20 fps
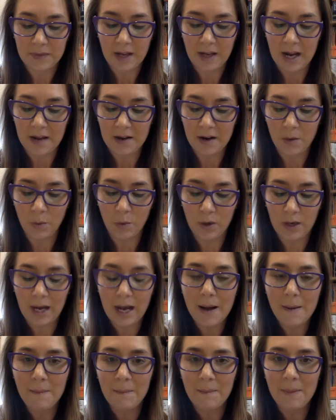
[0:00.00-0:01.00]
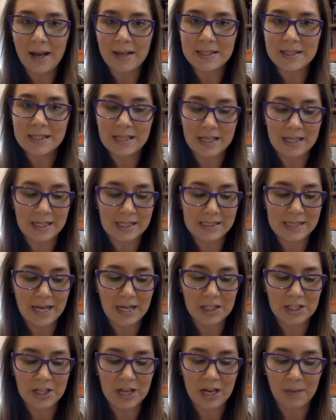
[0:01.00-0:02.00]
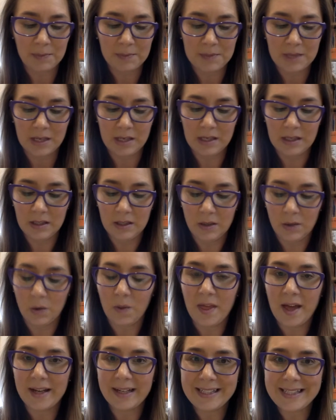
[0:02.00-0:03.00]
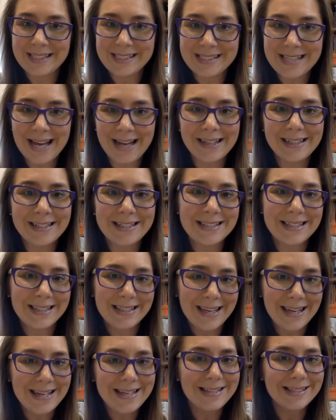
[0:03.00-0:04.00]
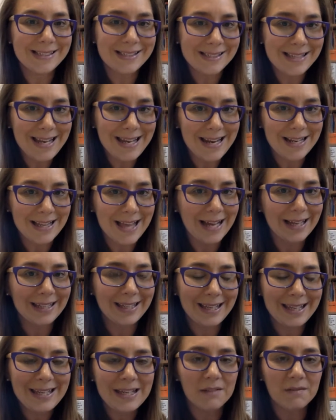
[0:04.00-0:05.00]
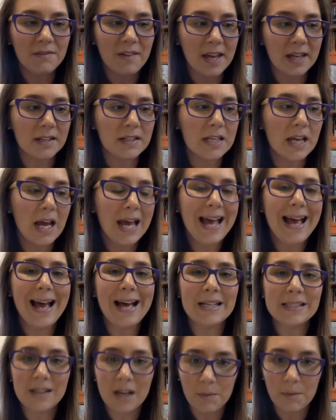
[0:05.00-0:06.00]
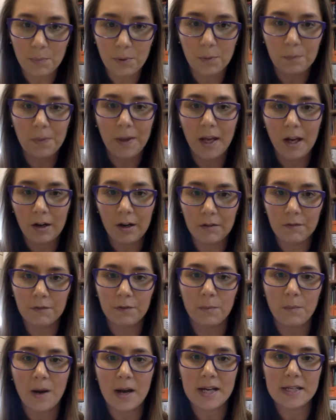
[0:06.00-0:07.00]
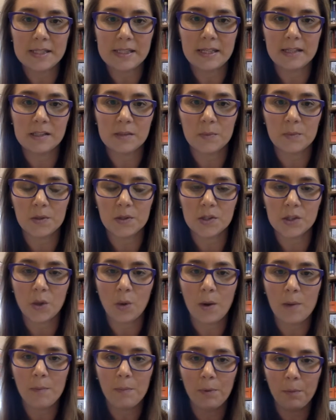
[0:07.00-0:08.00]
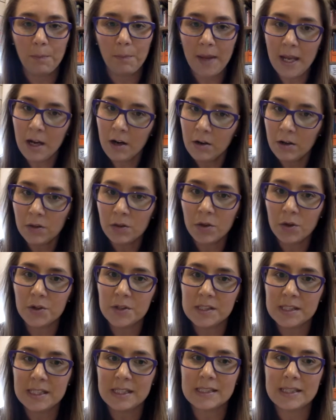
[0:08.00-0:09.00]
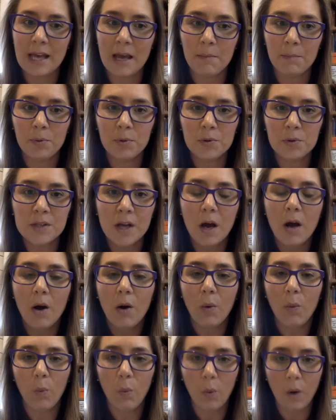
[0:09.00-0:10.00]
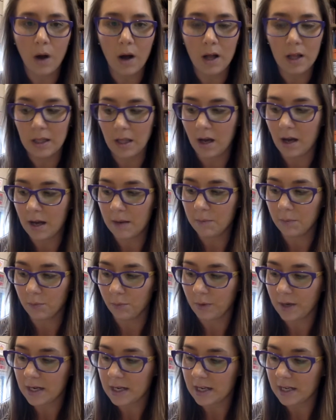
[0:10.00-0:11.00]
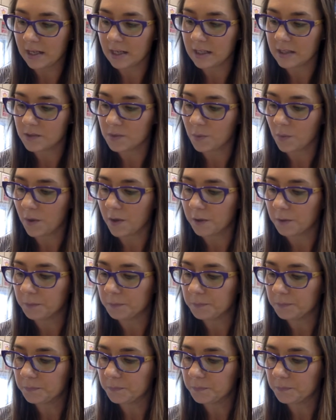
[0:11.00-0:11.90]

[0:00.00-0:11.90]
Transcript: and I will come back to that exact chapter or that exact key scene, that key event, as I'm preparing for my assessment. So I'm preparing those examples while I'm reading as well.